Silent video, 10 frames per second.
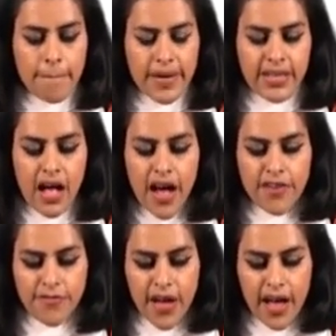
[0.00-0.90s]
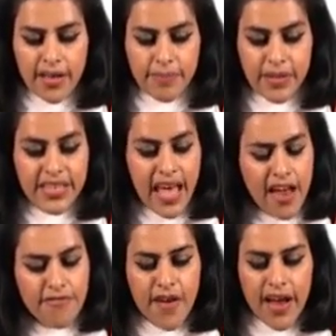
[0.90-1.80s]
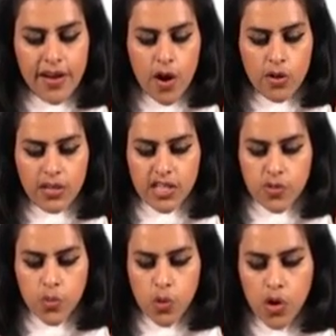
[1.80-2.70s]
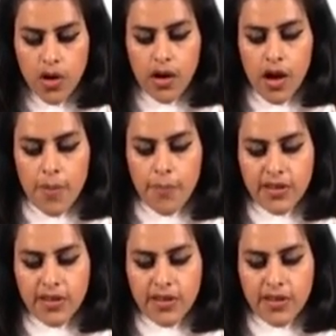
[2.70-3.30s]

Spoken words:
but can't find out is more